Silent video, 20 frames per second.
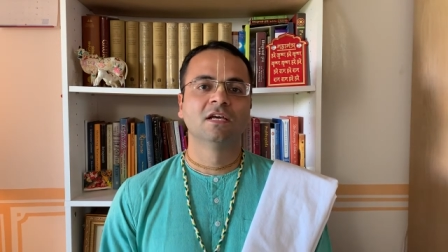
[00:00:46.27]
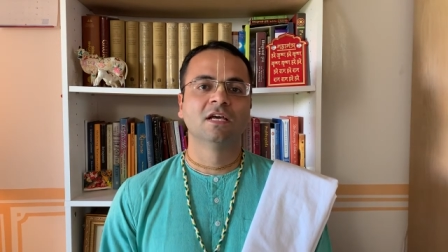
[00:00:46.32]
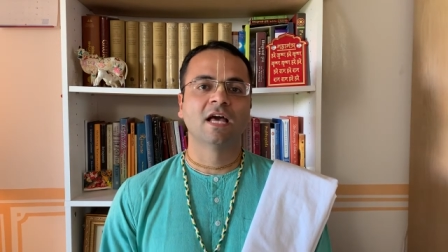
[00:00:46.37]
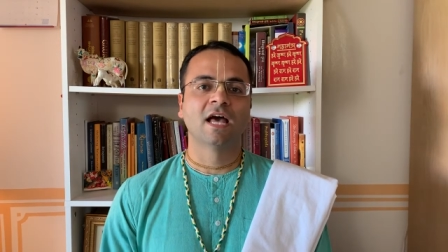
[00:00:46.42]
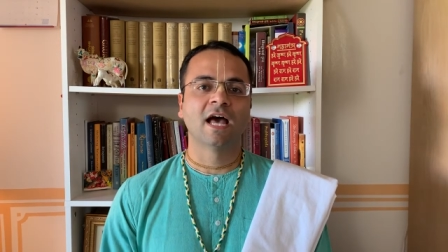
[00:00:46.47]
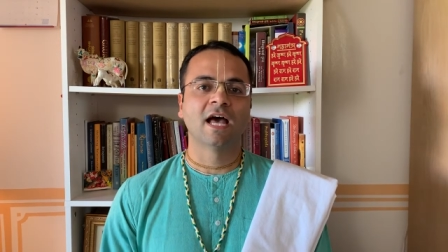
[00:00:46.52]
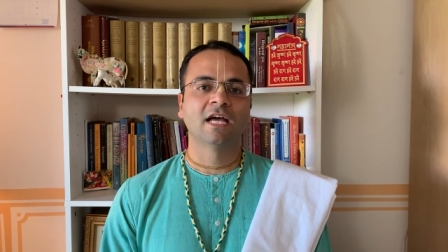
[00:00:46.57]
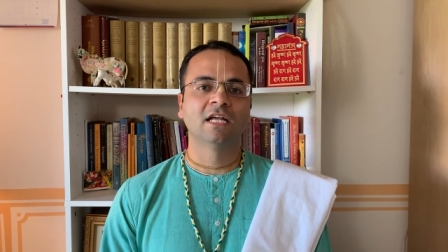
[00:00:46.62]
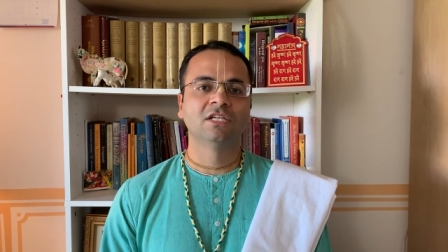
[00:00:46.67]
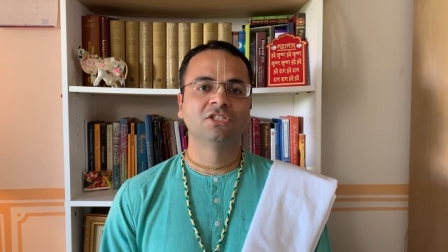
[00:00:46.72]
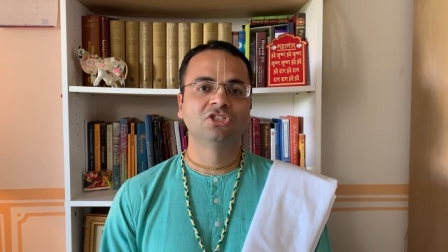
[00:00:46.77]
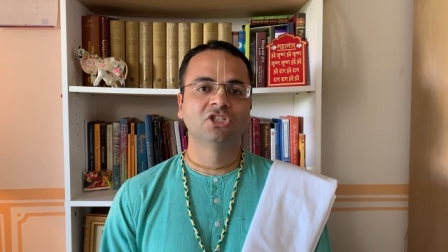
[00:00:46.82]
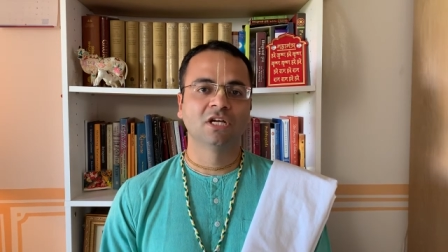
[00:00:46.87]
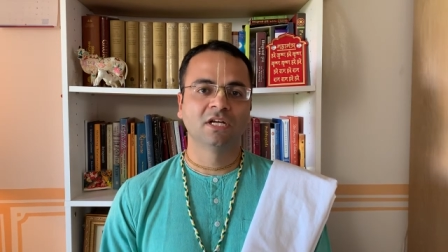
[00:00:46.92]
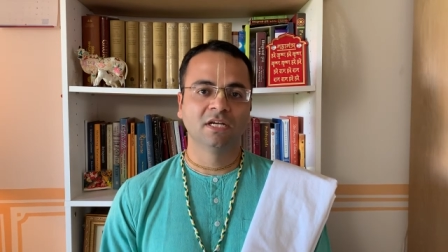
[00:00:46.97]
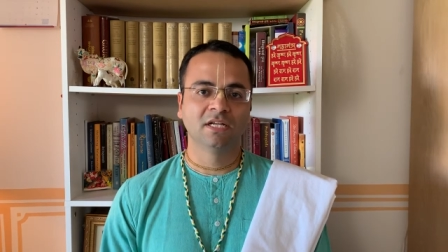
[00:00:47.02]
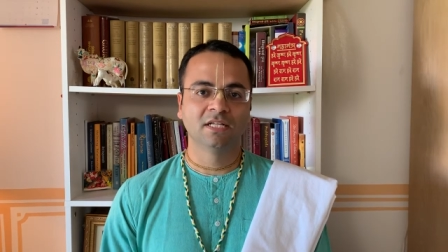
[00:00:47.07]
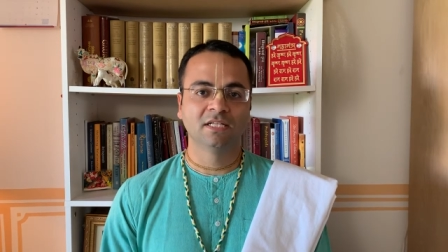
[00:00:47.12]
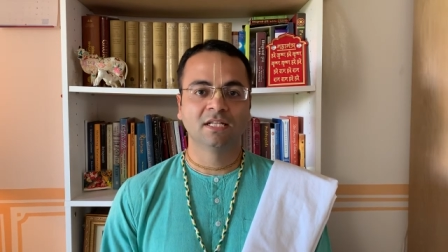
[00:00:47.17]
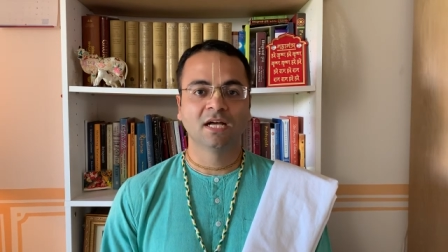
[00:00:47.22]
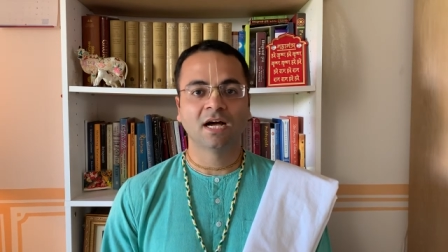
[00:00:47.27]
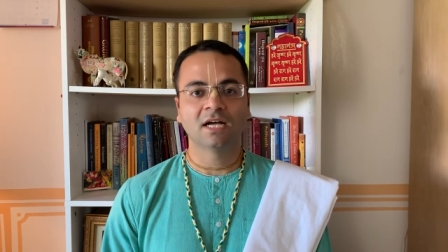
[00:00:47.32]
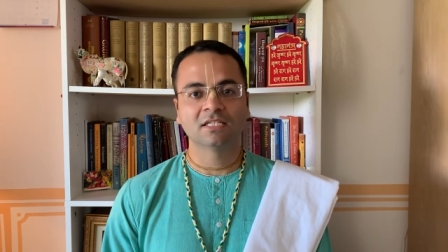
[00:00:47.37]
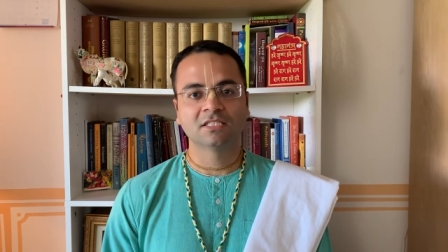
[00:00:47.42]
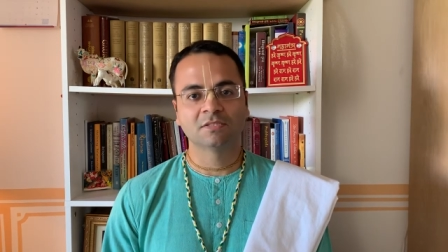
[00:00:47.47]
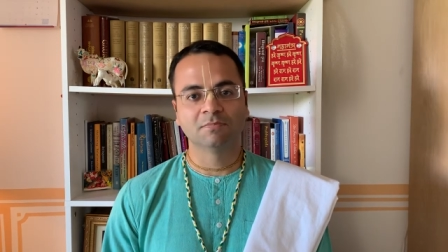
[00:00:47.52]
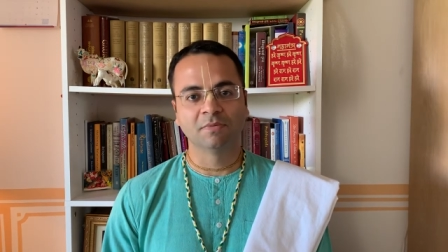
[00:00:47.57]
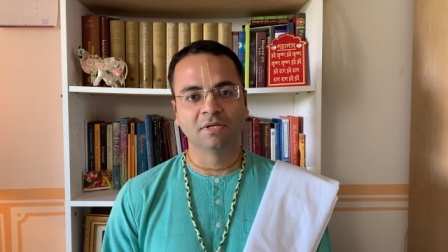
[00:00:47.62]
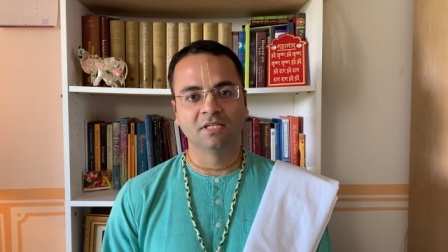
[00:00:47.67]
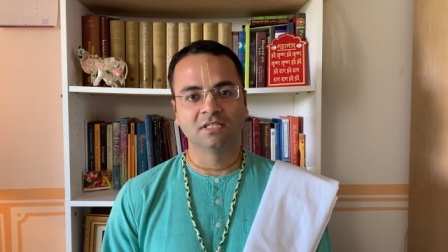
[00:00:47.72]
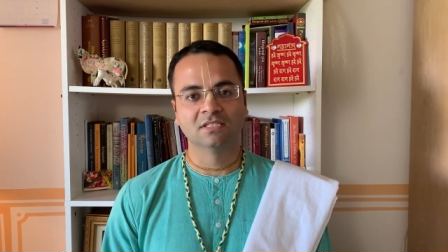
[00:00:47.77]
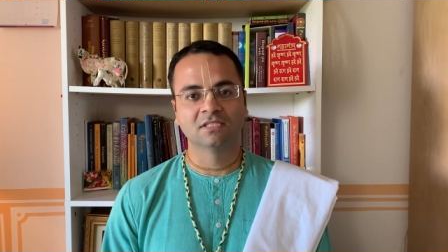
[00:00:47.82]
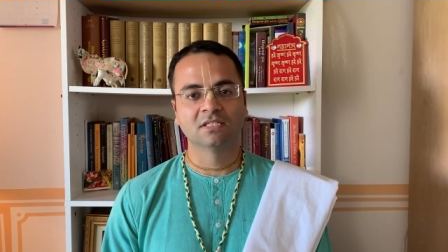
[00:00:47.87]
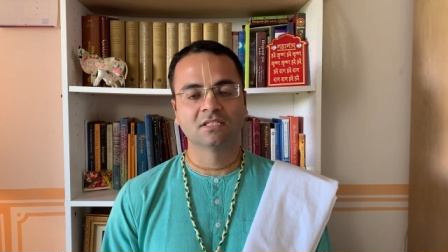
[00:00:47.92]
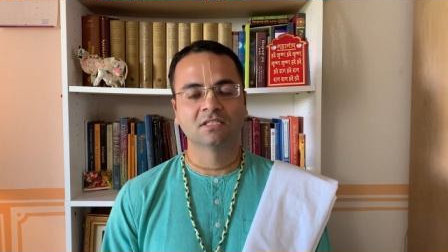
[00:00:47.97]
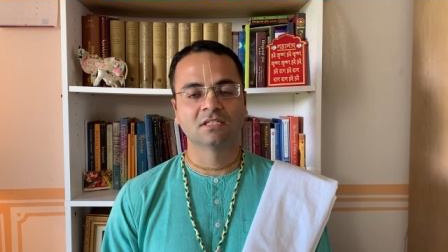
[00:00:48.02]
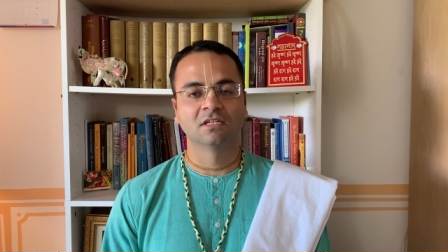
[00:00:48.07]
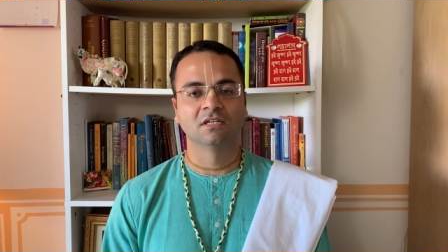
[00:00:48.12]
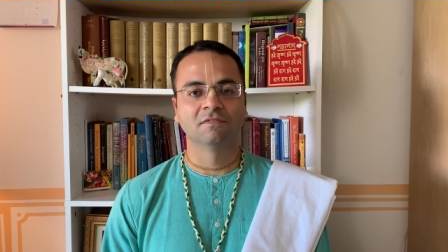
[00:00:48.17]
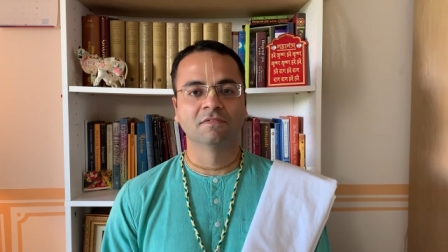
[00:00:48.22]
And Chandidas means the
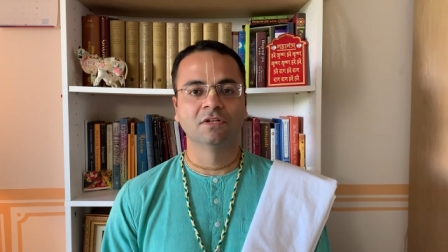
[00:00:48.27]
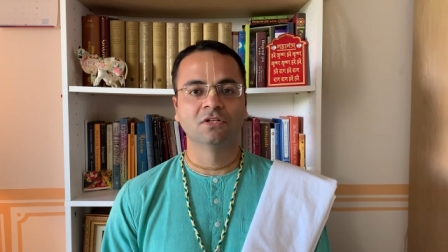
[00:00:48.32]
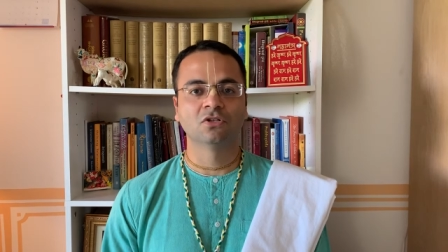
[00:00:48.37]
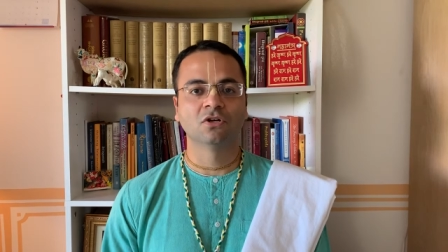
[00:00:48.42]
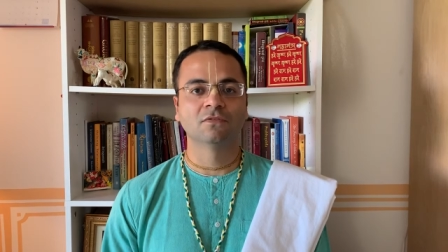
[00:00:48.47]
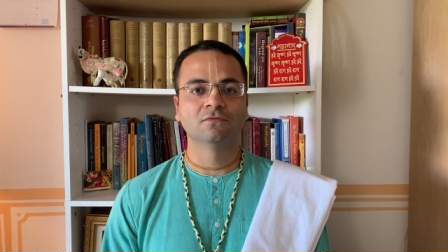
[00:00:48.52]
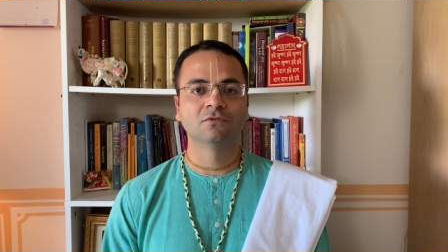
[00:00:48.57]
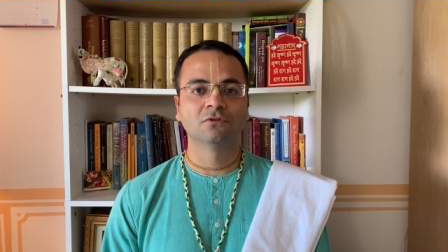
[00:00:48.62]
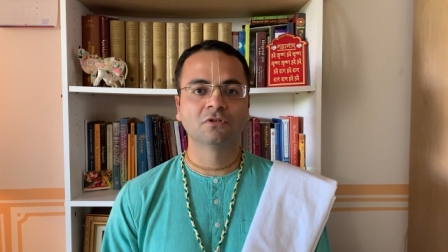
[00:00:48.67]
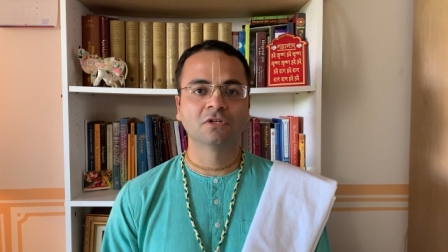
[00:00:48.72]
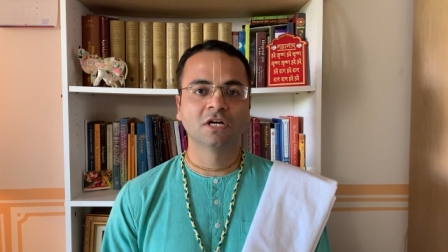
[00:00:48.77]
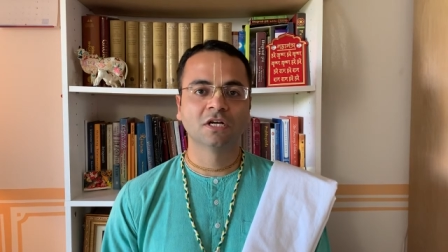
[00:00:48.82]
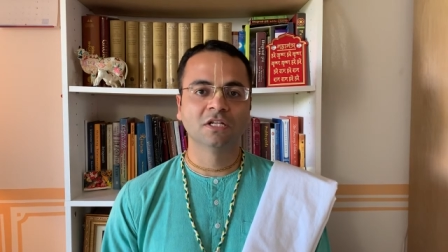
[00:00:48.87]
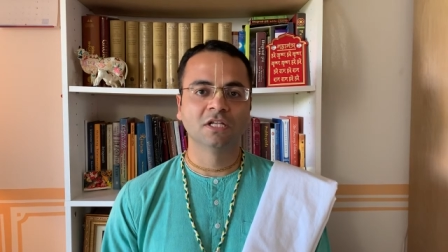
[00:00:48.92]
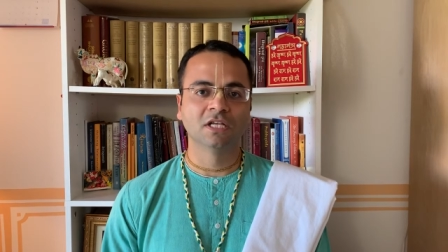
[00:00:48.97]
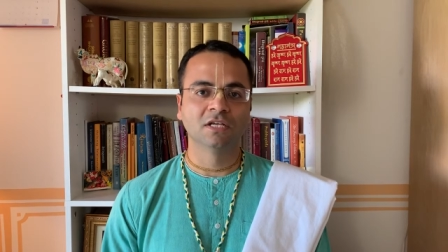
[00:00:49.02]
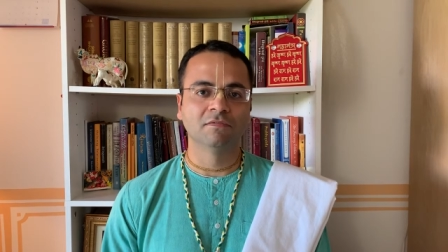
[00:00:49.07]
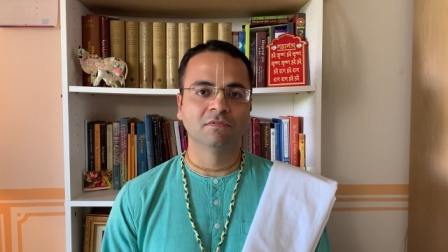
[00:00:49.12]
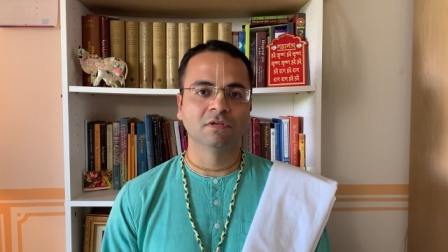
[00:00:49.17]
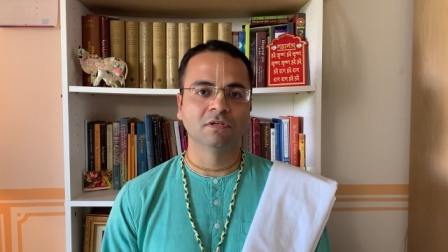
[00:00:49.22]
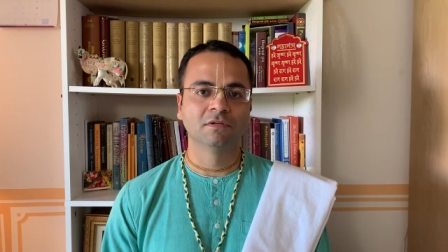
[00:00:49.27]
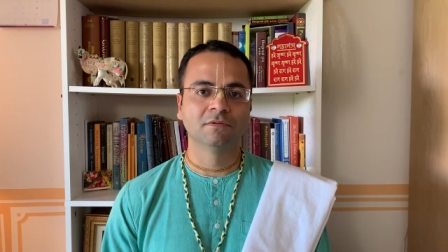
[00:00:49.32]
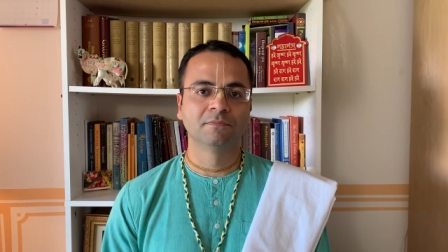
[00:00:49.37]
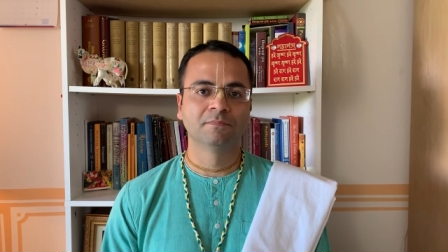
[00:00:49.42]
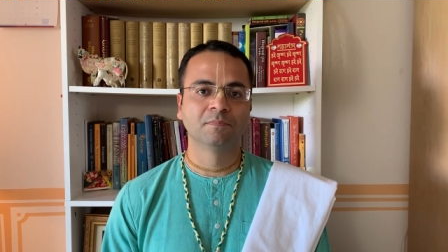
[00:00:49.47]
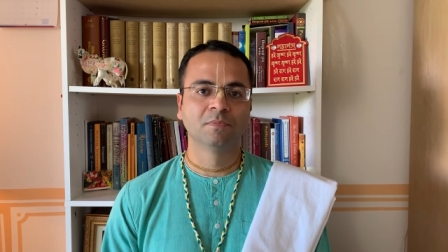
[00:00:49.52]
servant of Durga Devi.